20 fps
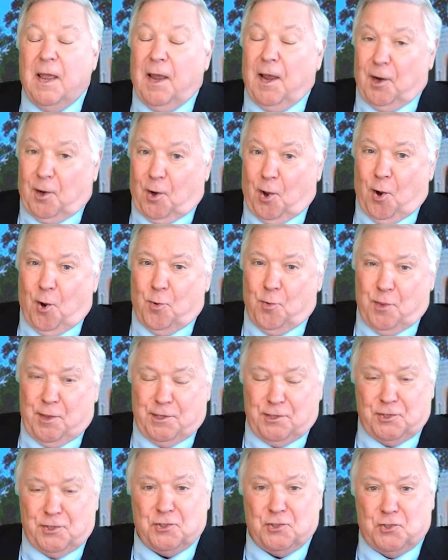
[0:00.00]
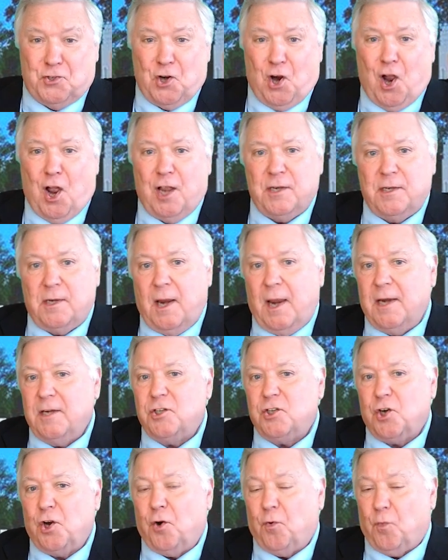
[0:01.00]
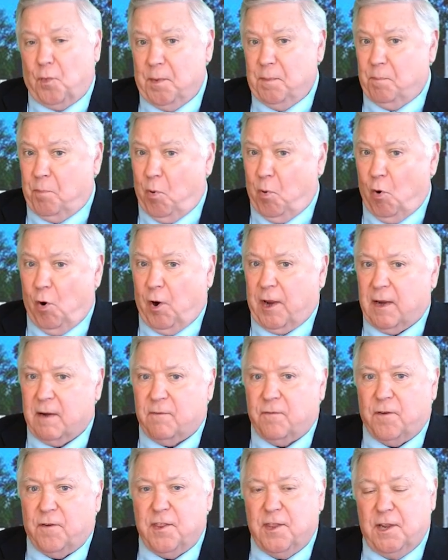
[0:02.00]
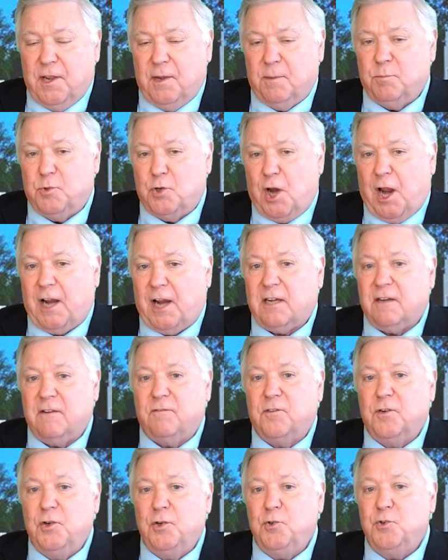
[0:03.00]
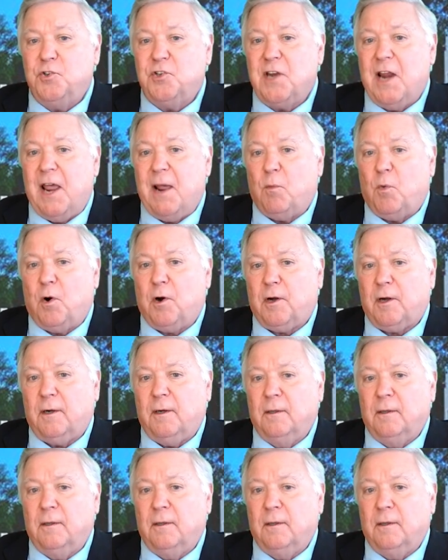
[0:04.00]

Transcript: Hello, this is John Hnatio reporting for the Objective News Network.